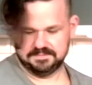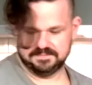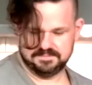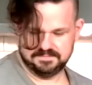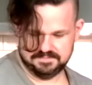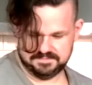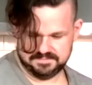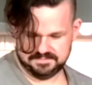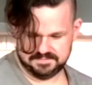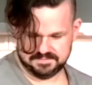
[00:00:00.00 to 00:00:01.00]

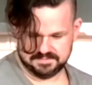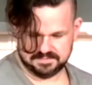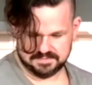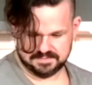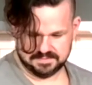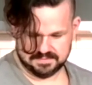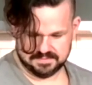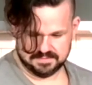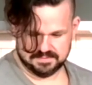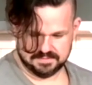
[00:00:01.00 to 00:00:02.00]

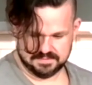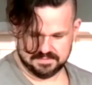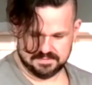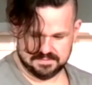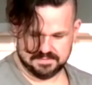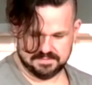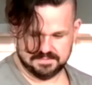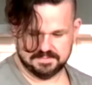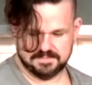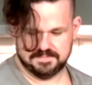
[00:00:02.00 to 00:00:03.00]

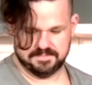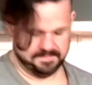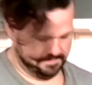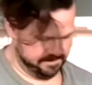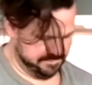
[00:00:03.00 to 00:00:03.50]
[no speech]